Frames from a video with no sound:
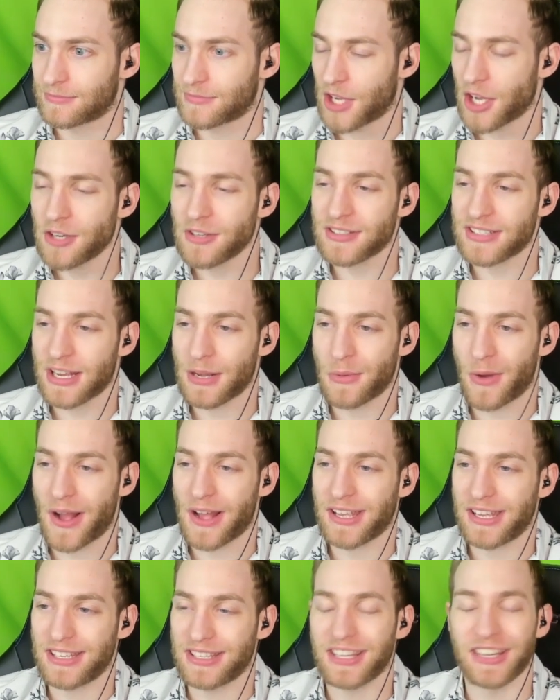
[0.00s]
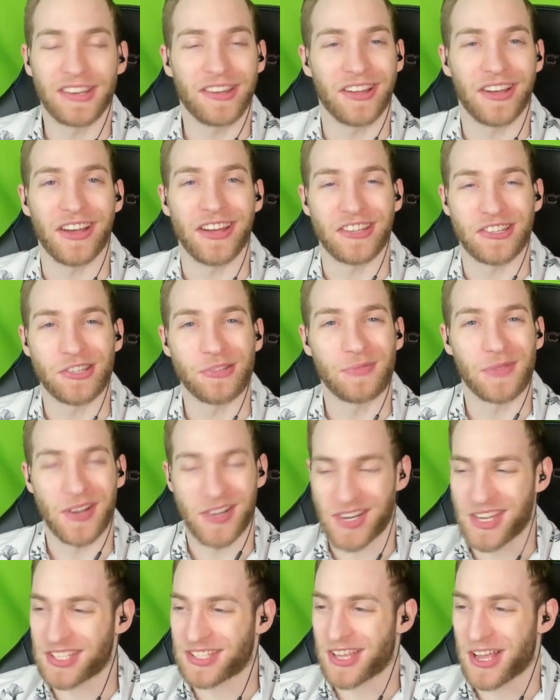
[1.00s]
I understand why he did uh, two-player
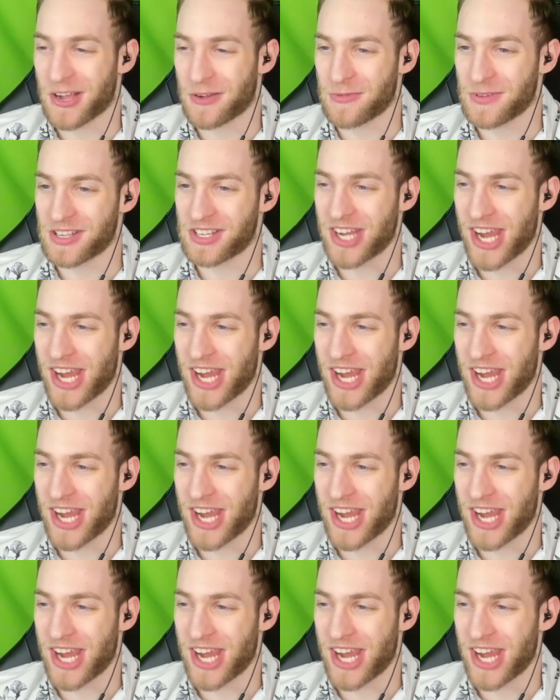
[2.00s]
Nuzlocke with